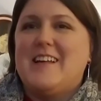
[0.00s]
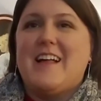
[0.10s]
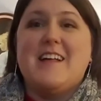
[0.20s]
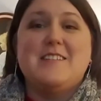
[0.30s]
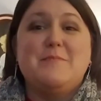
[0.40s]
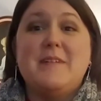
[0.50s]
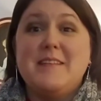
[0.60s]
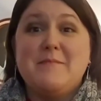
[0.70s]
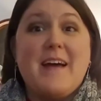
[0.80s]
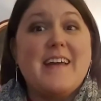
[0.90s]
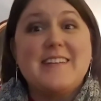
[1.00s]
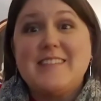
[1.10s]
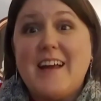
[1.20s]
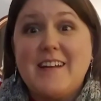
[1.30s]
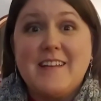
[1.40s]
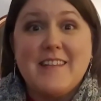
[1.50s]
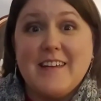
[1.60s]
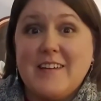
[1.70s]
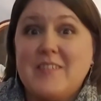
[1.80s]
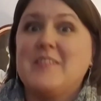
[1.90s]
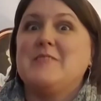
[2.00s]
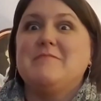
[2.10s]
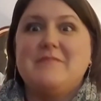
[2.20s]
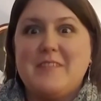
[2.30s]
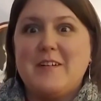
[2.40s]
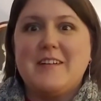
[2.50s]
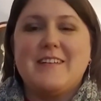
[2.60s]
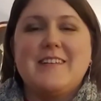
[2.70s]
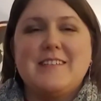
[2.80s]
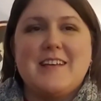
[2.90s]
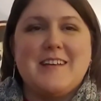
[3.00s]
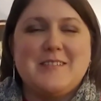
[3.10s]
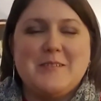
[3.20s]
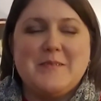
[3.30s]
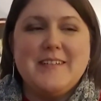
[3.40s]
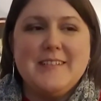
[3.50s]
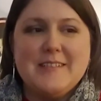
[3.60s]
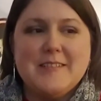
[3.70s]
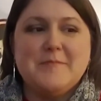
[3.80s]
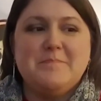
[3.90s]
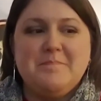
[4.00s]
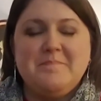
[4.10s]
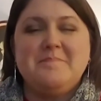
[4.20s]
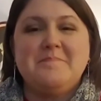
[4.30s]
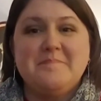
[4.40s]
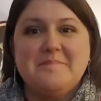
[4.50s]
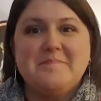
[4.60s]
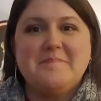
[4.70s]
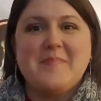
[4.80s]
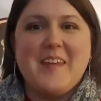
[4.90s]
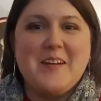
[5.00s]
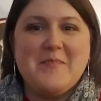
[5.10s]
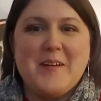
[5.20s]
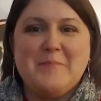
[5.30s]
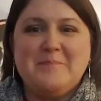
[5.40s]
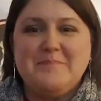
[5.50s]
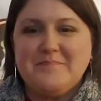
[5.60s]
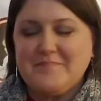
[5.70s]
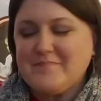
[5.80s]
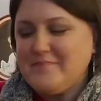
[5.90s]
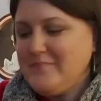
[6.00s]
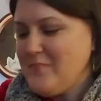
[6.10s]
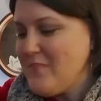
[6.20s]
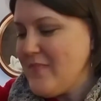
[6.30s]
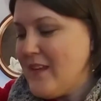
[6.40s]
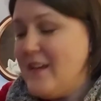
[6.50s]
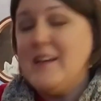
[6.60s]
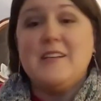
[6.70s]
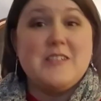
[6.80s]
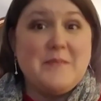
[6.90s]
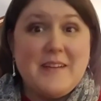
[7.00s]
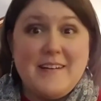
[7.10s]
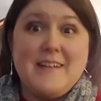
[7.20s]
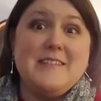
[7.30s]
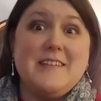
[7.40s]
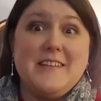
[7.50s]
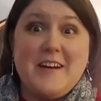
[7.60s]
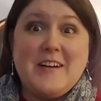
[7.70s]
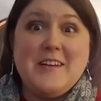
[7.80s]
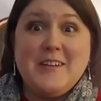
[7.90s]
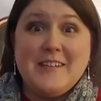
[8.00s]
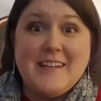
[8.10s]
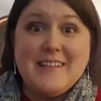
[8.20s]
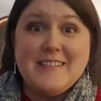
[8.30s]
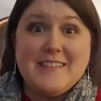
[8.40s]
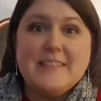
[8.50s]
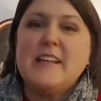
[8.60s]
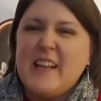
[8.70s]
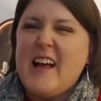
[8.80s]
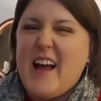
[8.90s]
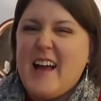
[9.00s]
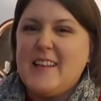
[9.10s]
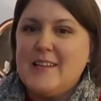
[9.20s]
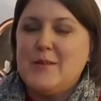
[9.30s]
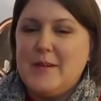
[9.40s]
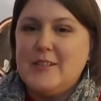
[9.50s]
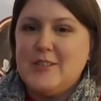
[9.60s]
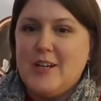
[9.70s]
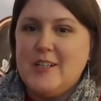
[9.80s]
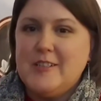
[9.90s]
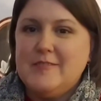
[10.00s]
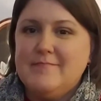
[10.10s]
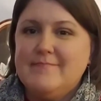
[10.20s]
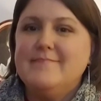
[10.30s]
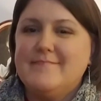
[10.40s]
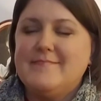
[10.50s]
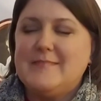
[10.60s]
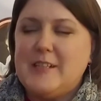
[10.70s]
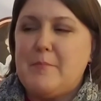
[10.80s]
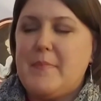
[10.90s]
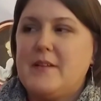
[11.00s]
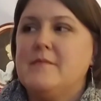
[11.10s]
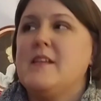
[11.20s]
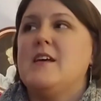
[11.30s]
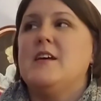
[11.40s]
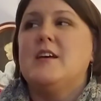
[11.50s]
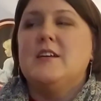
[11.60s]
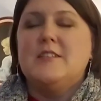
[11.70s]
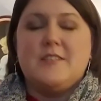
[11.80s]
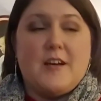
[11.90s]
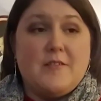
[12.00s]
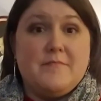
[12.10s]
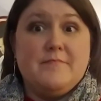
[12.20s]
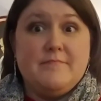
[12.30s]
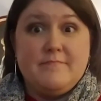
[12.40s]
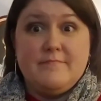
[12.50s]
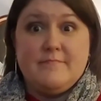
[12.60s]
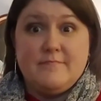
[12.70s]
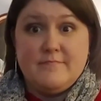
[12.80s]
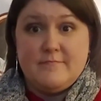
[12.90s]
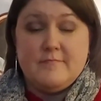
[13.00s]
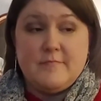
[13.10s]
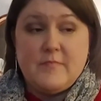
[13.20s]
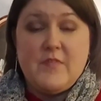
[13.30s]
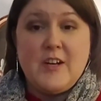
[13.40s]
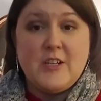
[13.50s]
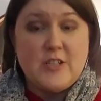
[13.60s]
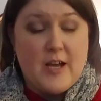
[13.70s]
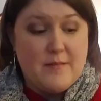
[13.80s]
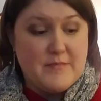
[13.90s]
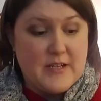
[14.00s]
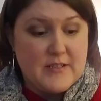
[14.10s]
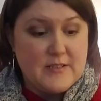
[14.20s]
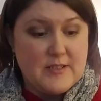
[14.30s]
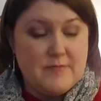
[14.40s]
That's been my exciting thing for these last 2 weeks. Anyway, shall we get on to the yarny goodness? I think we should. Yep. So, finished objects.